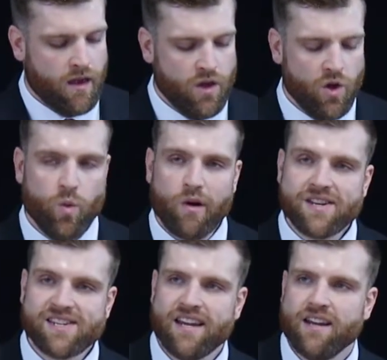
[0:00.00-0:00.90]
You were
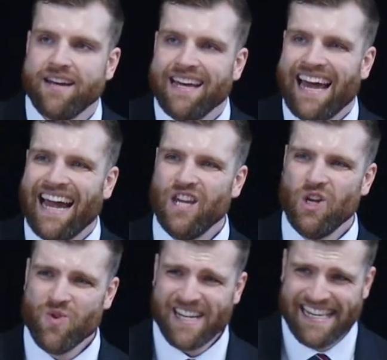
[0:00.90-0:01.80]
a sinner and
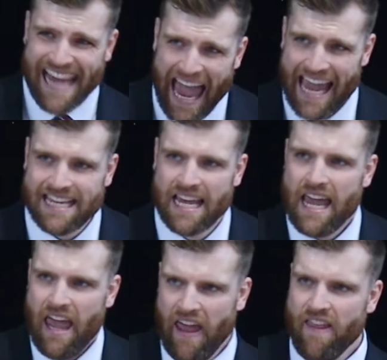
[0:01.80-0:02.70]
you were dead
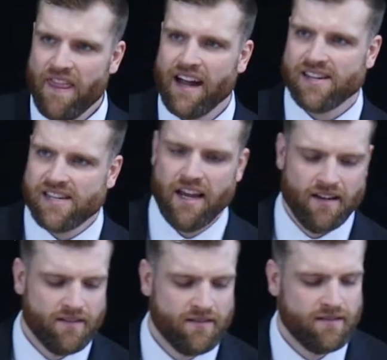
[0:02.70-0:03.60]
in that
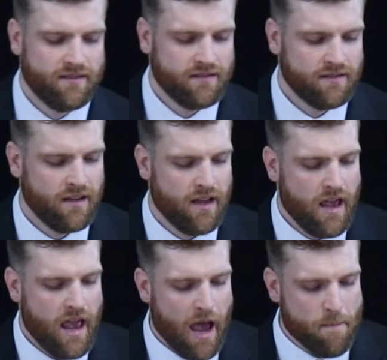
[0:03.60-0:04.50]
sin.
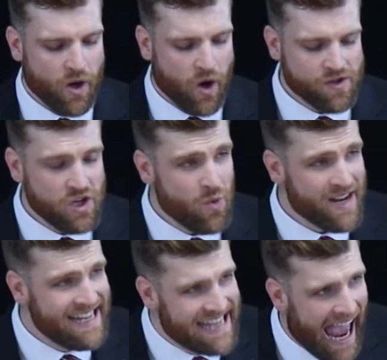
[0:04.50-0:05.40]
And because you
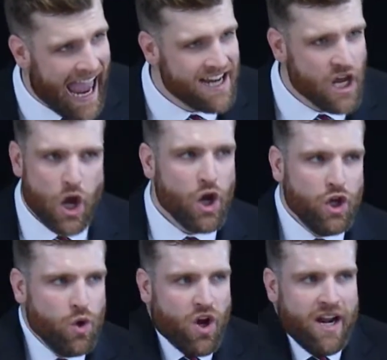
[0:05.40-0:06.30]
were dead, you